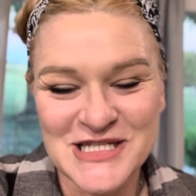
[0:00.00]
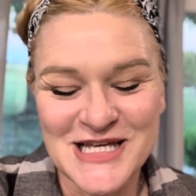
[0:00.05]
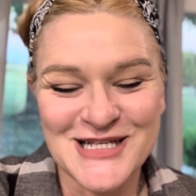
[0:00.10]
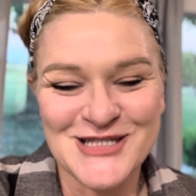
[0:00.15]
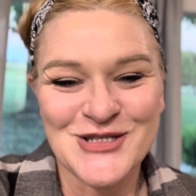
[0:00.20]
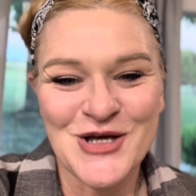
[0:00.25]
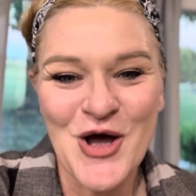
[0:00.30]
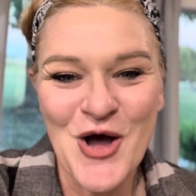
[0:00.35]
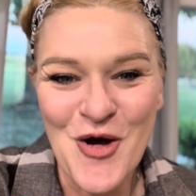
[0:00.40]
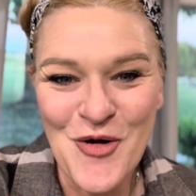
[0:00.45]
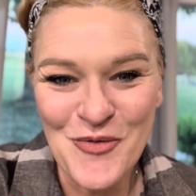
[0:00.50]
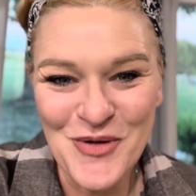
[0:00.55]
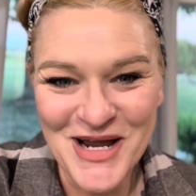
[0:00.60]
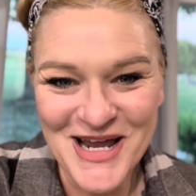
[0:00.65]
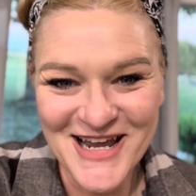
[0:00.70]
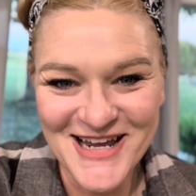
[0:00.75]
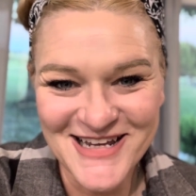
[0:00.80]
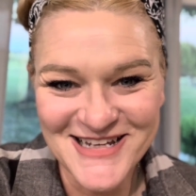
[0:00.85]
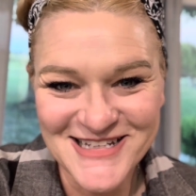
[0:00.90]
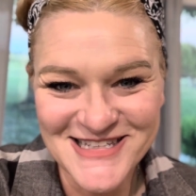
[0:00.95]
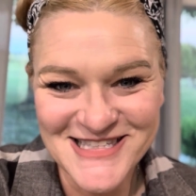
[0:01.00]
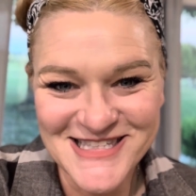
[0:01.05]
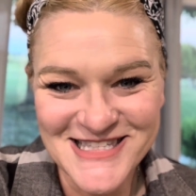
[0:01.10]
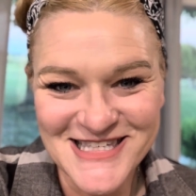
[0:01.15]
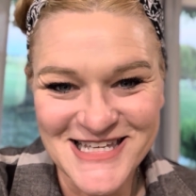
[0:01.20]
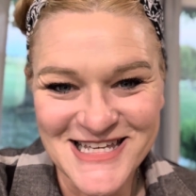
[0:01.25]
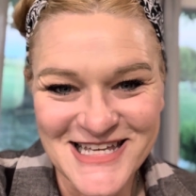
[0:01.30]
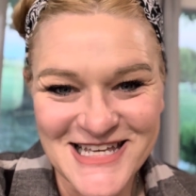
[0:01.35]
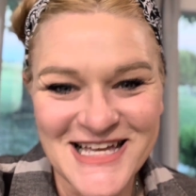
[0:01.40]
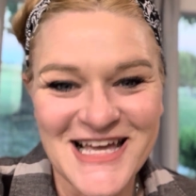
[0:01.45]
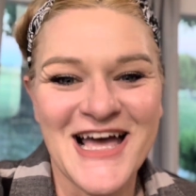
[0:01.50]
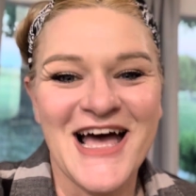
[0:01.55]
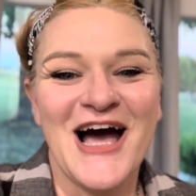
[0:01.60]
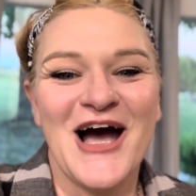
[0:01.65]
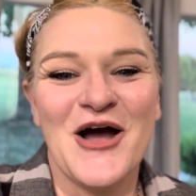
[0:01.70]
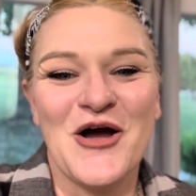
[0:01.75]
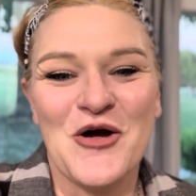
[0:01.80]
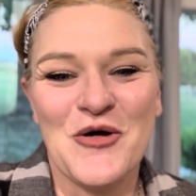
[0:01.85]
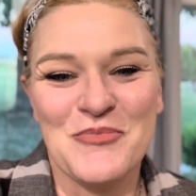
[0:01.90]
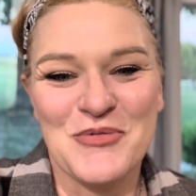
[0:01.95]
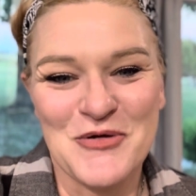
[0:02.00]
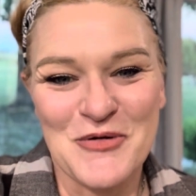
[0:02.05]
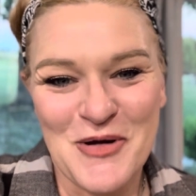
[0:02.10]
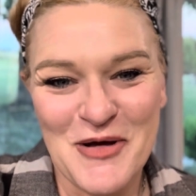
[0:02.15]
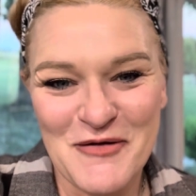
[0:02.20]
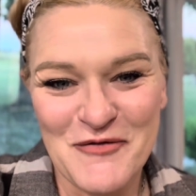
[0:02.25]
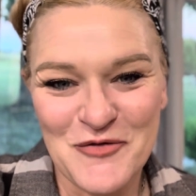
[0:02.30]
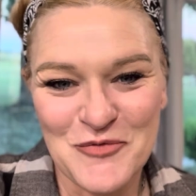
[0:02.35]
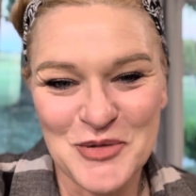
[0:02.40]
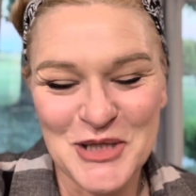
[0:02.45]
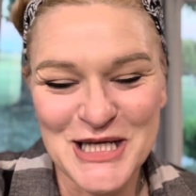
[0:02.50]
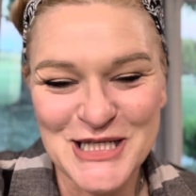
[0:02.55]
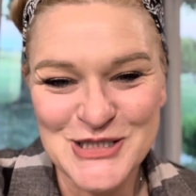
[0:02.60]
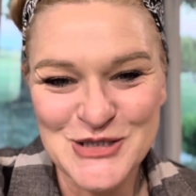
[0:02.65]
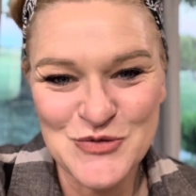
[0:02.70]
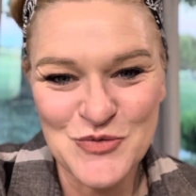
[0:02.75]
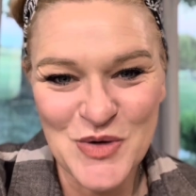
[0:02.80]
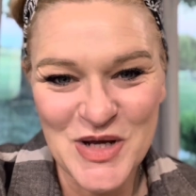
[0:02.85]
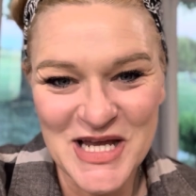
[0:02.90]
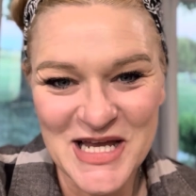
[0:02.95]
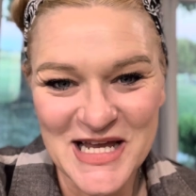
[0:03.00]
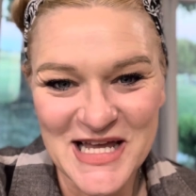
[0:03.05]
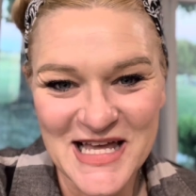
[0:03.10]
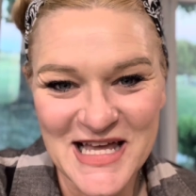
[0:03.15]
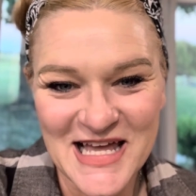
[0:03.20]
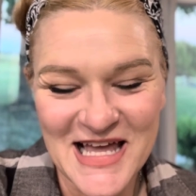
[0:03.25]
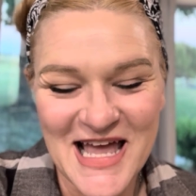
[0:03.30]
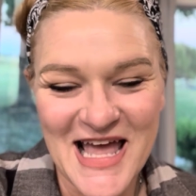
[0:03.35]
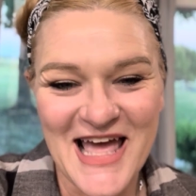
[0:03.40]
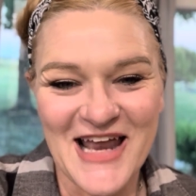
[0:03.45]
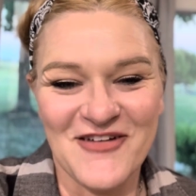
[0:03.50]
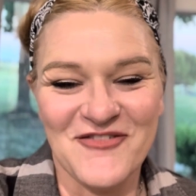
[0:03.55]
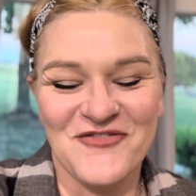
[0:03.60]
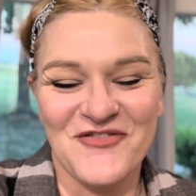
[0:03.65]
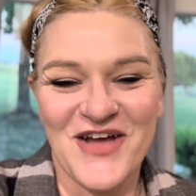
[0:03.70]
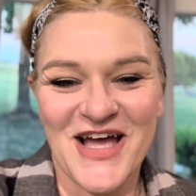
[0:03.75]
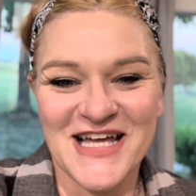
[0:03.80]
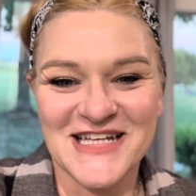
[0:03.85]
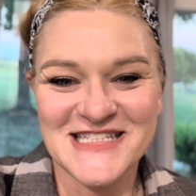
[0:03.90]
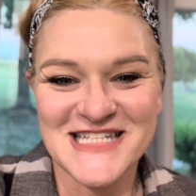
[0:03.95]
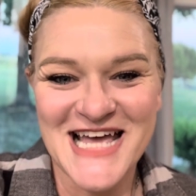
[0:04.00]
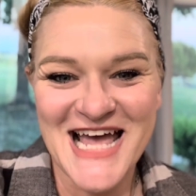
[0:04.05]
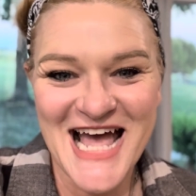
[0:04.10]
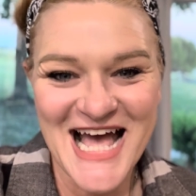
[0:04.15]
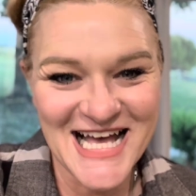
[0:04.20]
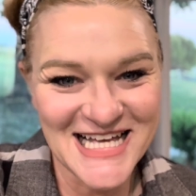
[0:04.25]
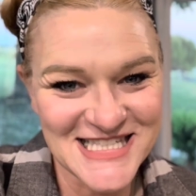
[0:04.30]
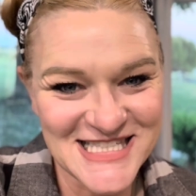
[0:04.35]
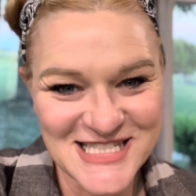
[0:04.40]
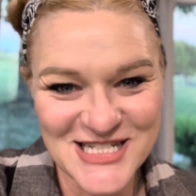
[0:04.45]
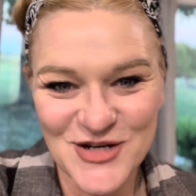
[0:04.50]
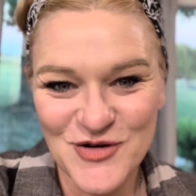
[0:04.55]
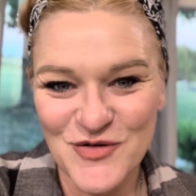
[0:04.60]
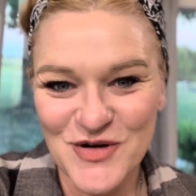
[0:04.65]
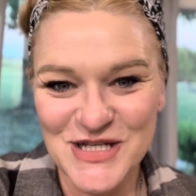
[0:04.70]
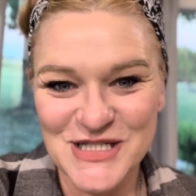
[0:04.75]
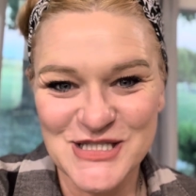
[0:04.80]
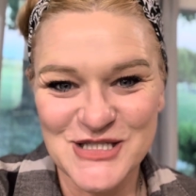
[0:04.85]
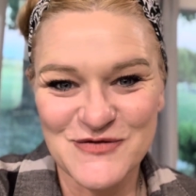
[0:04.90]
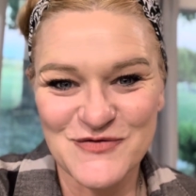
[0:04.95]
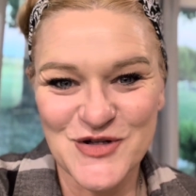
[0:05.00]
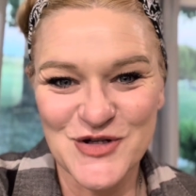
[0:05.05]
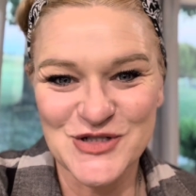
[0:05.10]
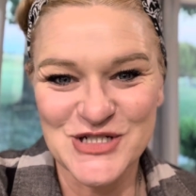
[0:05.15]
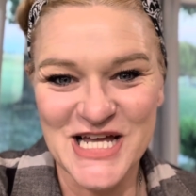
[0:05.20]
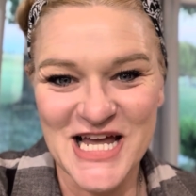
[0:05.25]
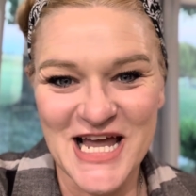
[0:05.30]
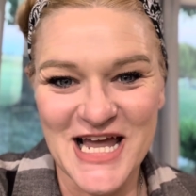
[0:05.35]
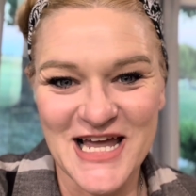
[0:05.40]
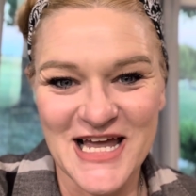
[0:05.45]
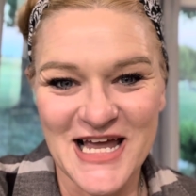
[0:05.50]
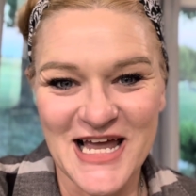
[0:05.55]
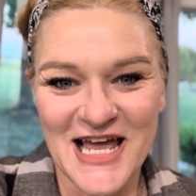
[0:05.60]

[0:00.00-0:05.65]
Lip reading: As always, I hope you all have a blessed week and a fantastic rest of your day,